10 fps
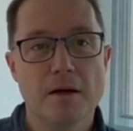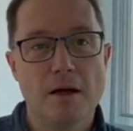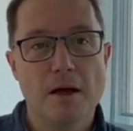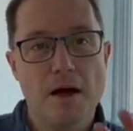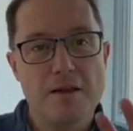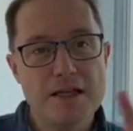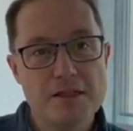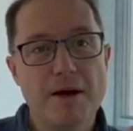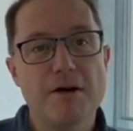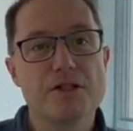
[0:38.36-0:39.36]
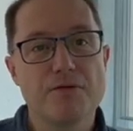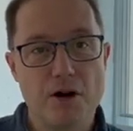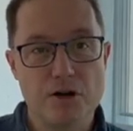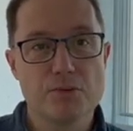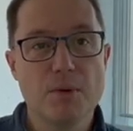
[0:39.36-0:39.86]
And that's about as far
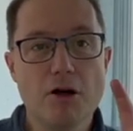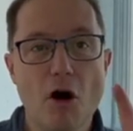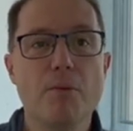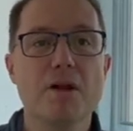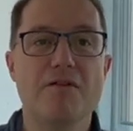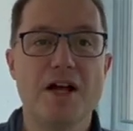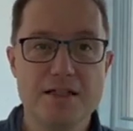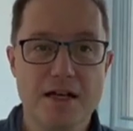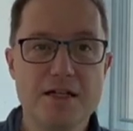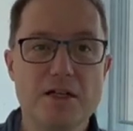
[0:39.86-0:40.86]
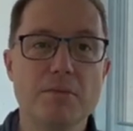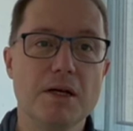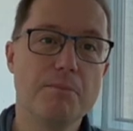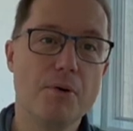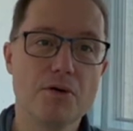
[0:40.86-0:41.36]
as we got with event data. We
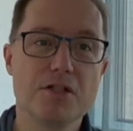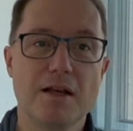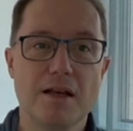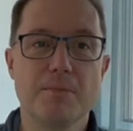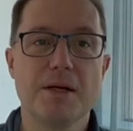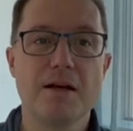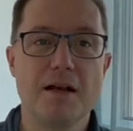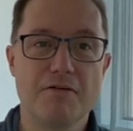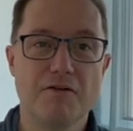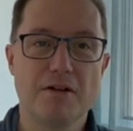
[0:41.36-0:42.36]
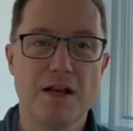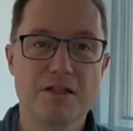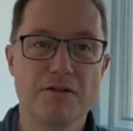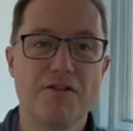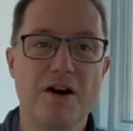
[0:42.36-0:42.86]
paused a little bit in
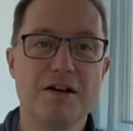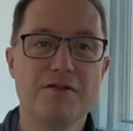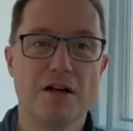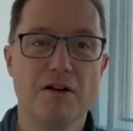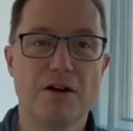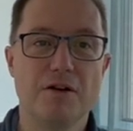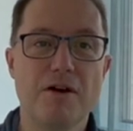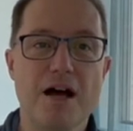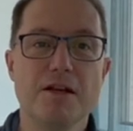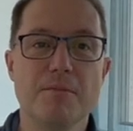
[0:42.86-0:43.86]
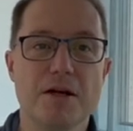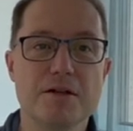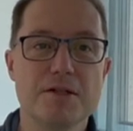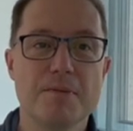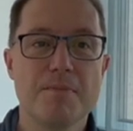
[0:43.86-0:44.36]
lesson 5 to look at
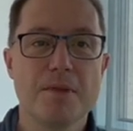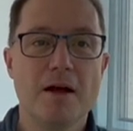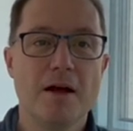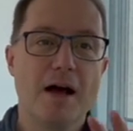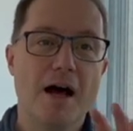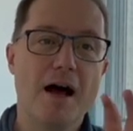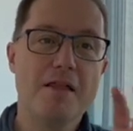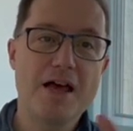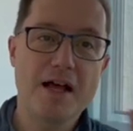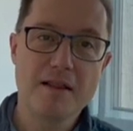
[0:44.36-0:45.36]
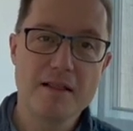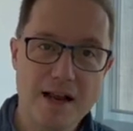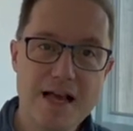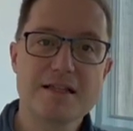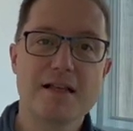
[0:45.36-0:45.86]
randomness. And then in the
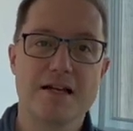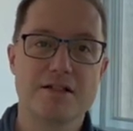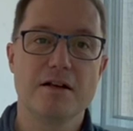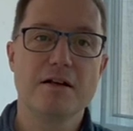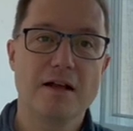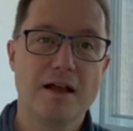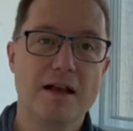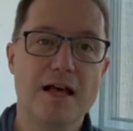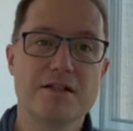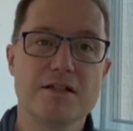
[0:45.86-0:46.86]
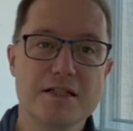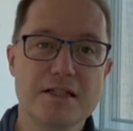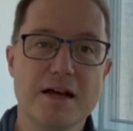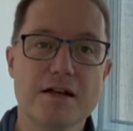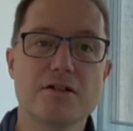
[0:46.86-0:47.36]
last lesson, in lesson
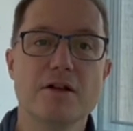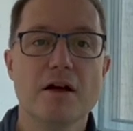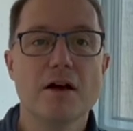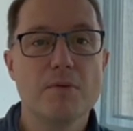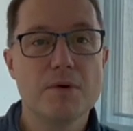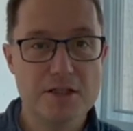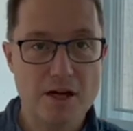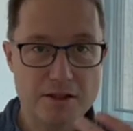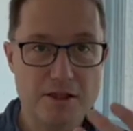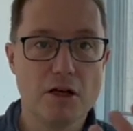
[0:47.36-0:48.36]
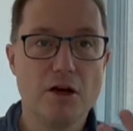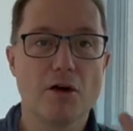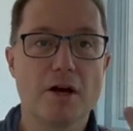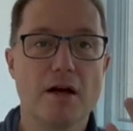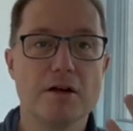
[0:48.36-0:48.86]
6, we started to
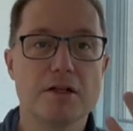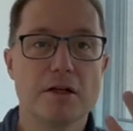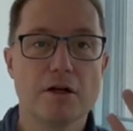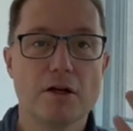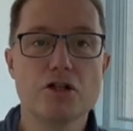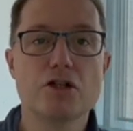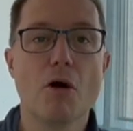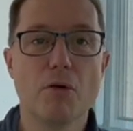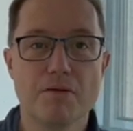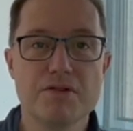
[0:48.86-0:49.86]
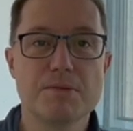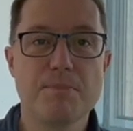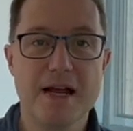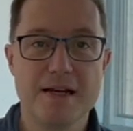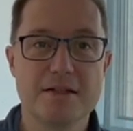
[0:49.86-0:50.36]
look at control of
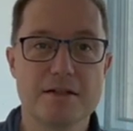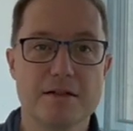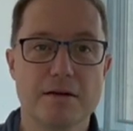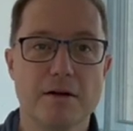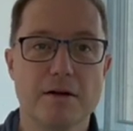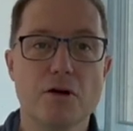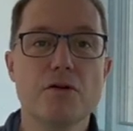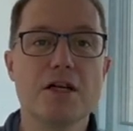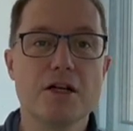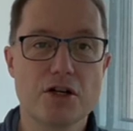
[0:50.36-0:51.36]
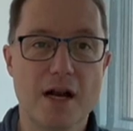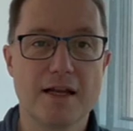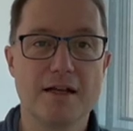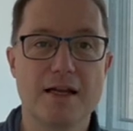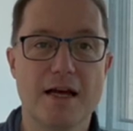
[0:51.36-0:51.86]
space. Using
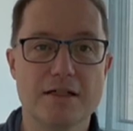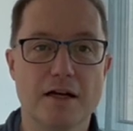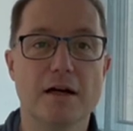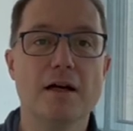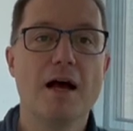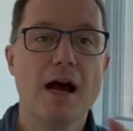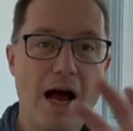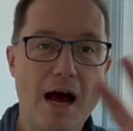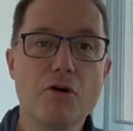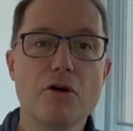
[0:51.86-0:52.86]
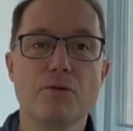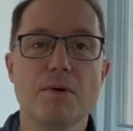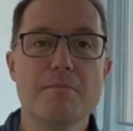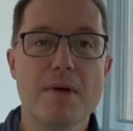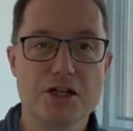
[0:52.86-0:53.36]
tracking data, how could we
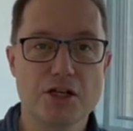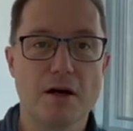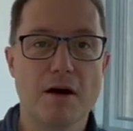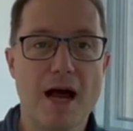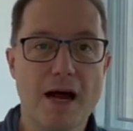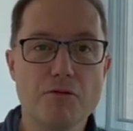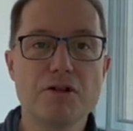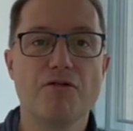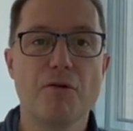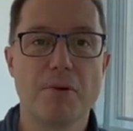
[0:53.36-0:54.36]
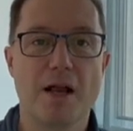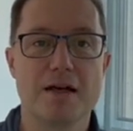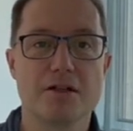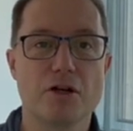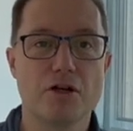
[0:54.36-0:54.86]
measure how different
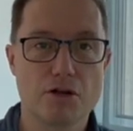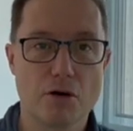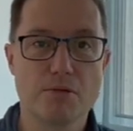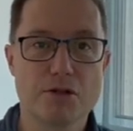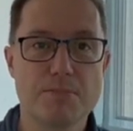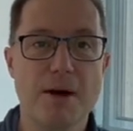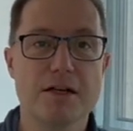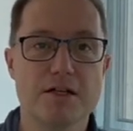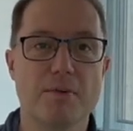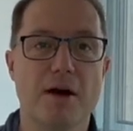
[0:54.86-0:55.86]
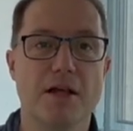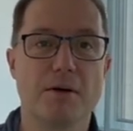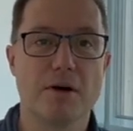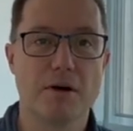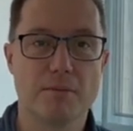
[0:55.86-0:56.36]
players controlled space while they
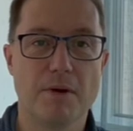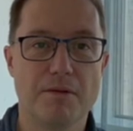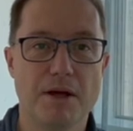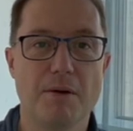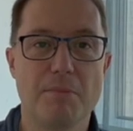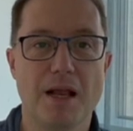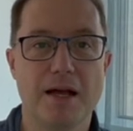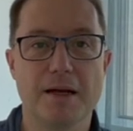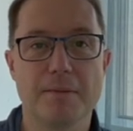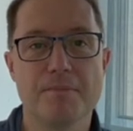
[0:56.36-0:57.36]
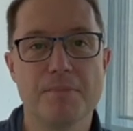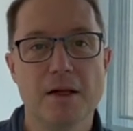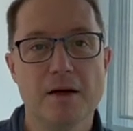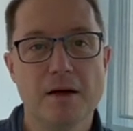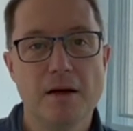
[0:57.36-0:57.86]
were playing?
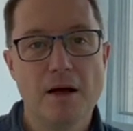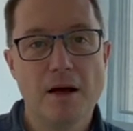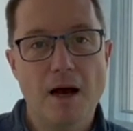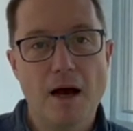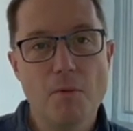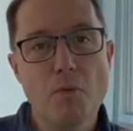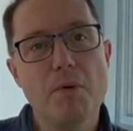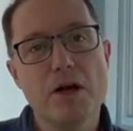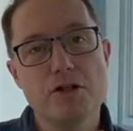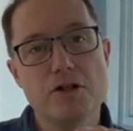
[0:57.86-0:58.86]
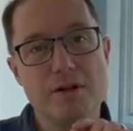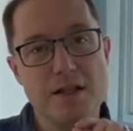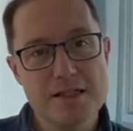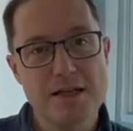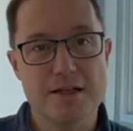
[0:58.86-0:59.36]
And what we're going to do in
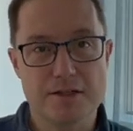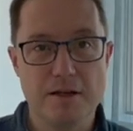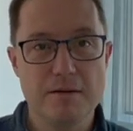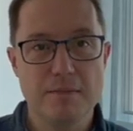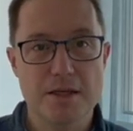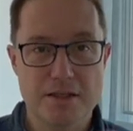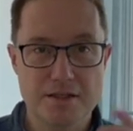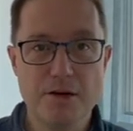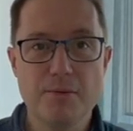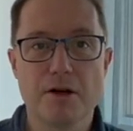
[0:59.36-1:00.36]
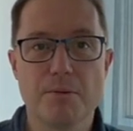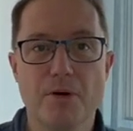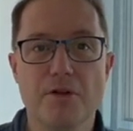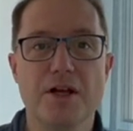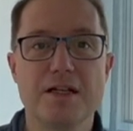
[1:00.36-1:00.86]
this lesson, as I said, we're going to
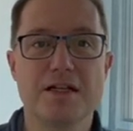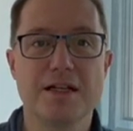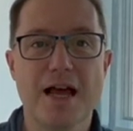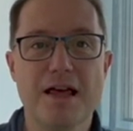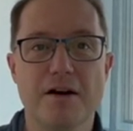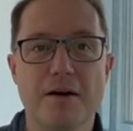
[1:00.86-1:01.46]
put things together.